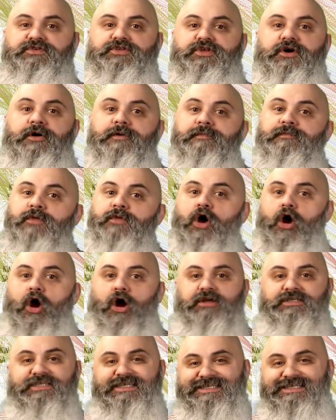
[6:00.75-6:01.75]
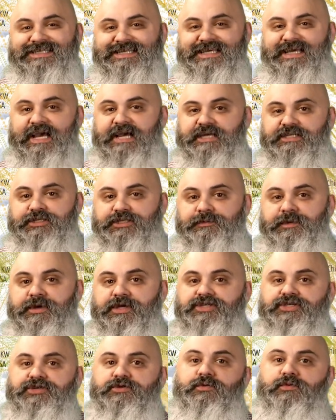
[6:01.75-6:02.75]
the RTT estimation,